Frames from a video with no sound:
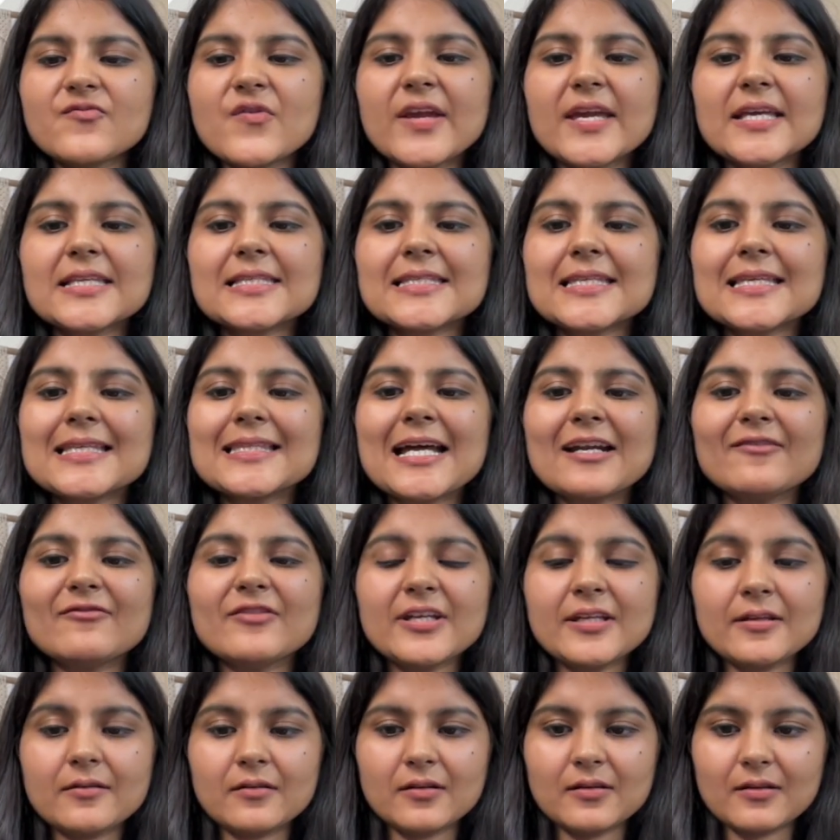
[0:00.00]
can see that
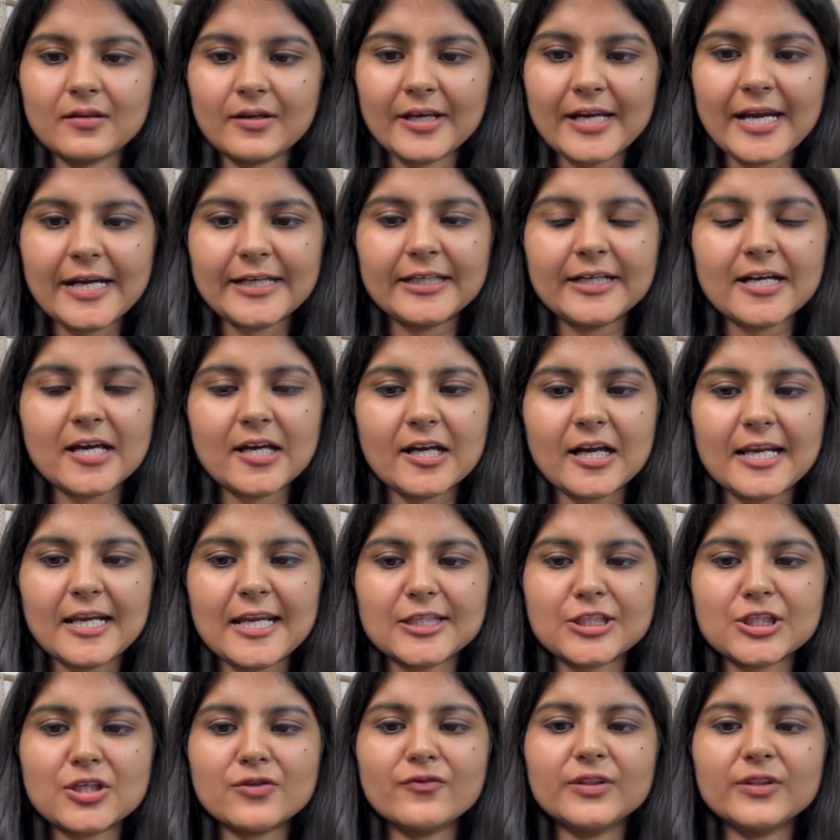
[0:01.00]
we created a
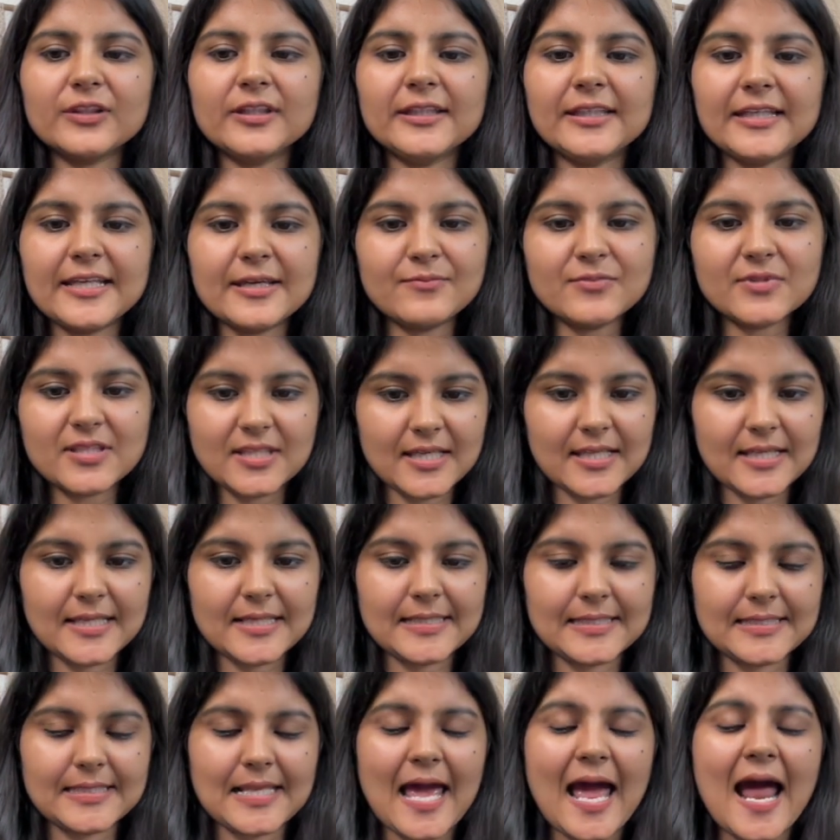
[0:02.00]
collection with the name series.